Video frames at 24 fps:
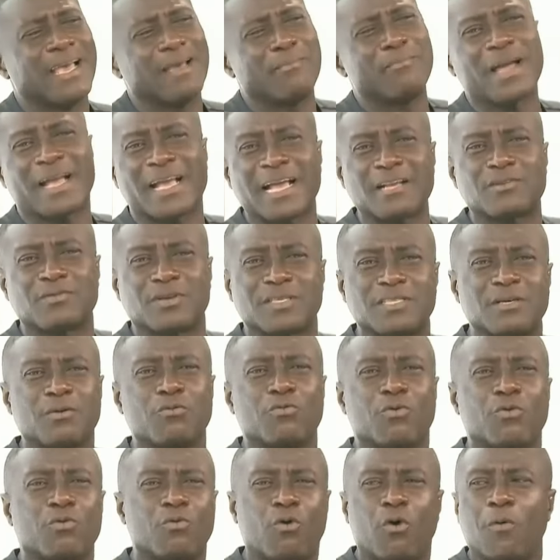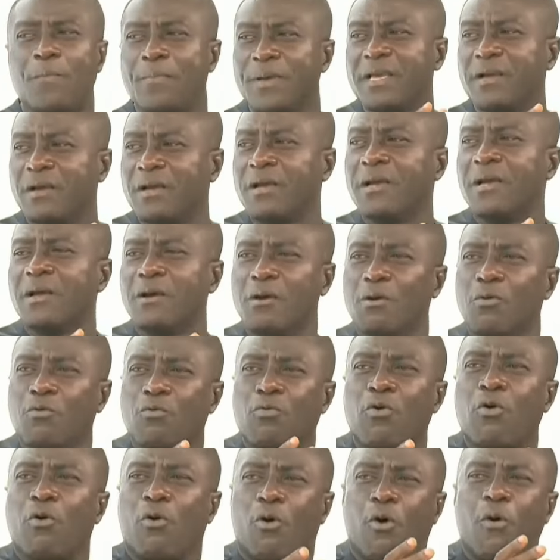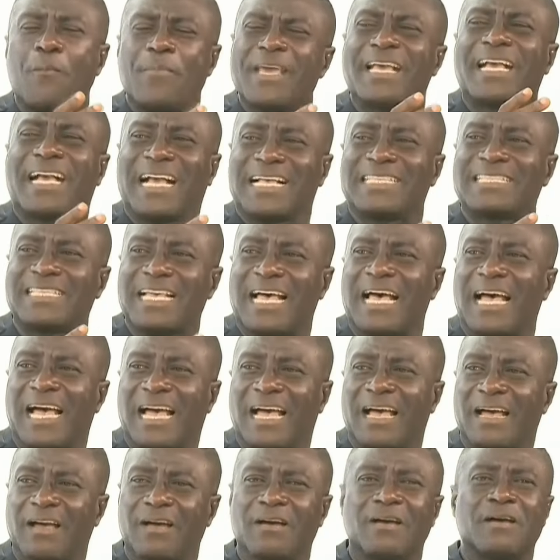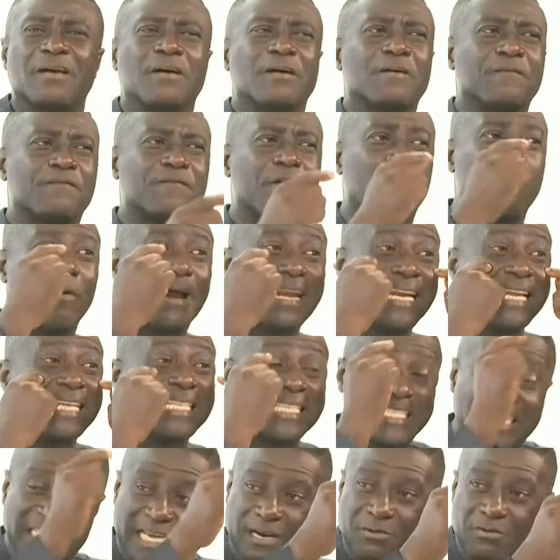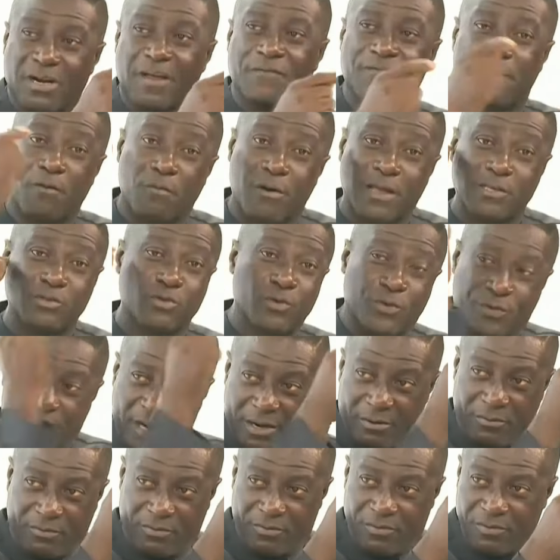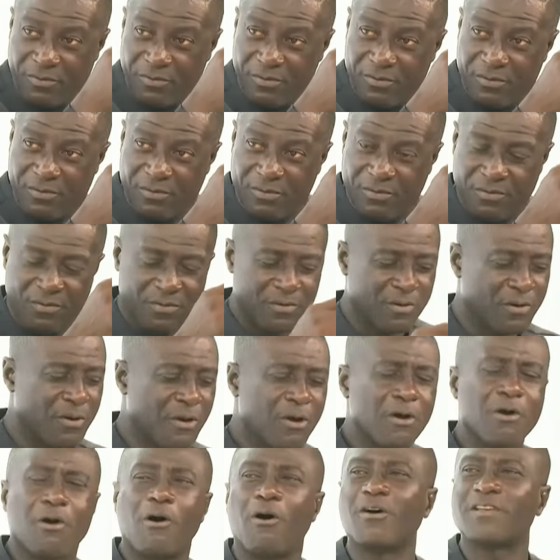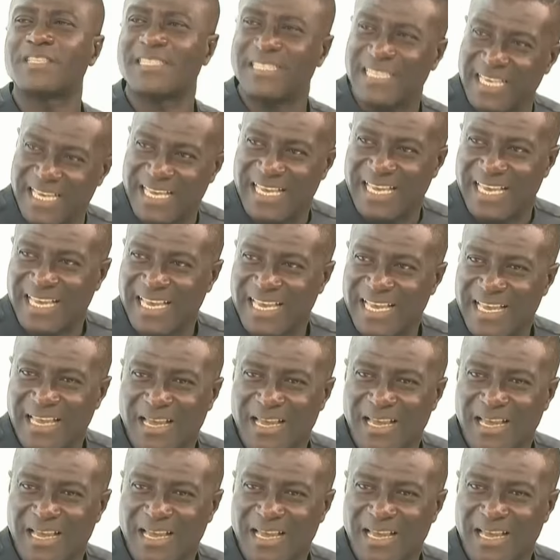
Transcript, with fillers: my cat was a Obi Kasa for when it's no, not for what's social. Or say,